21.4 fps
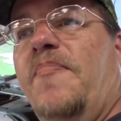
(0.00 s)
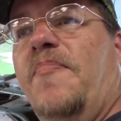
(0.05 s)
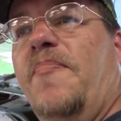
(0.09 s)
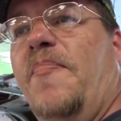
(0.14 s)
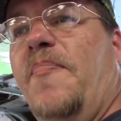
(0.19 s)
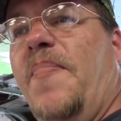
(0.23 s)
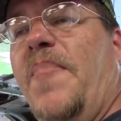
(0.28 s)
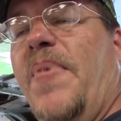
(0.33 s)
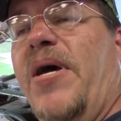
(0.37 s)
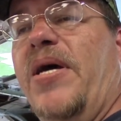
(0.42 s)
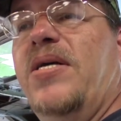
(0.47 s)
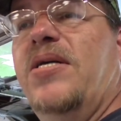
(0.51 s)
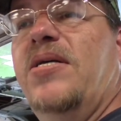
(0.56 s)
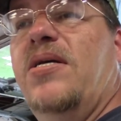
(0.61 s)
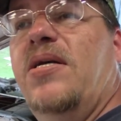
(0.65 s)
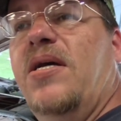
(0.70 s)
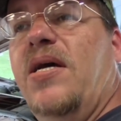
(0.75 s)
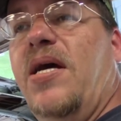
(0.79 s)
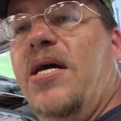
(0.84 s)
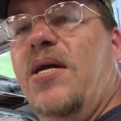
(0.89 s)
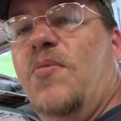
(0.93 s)

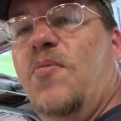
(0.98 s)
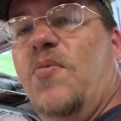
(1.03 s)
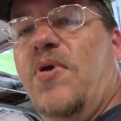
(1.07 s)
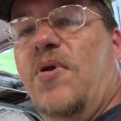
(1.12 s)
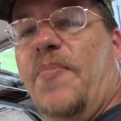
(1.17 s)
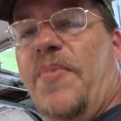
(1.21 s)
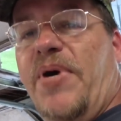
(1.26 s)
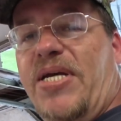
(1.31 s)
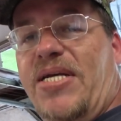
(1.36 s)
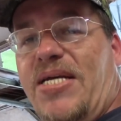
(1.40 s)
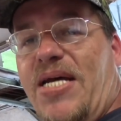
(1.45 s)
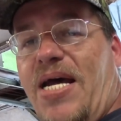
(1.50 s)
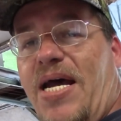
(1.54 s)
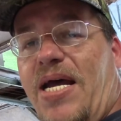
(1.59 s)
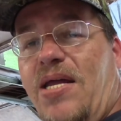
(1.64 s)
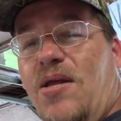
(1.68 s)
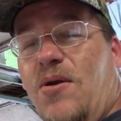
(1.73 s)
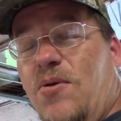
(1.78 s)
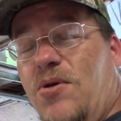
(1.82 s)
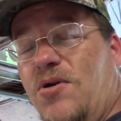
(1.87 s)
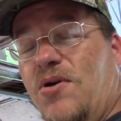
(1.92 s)
mixed in with my
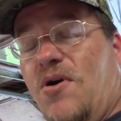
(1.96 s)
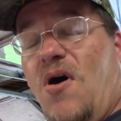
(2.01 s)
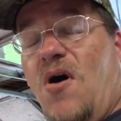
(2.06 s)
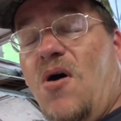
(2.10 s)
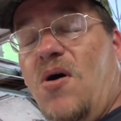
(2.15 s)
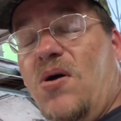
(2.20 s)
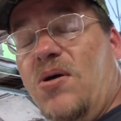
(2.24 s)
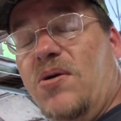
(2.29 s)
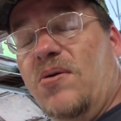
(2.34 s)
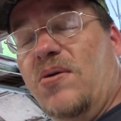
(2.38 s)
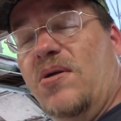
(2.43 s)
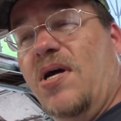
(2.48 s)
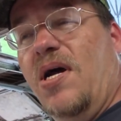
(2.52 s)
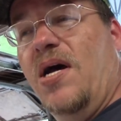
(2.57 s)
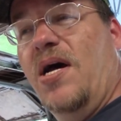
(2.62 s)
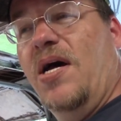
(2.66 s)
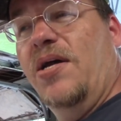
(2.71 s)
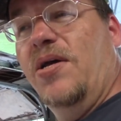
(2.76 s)
site, those are all uh,